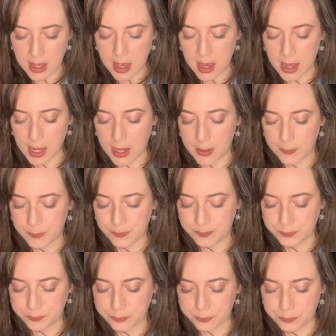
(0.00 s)
Um,
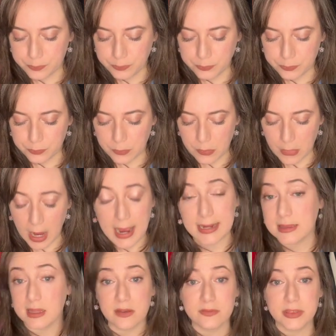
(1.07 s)
I
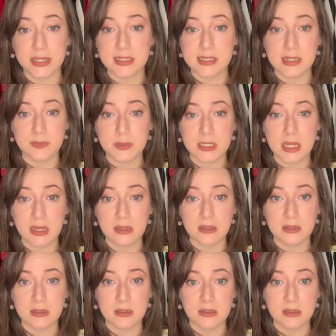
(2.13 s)
love this lipstick.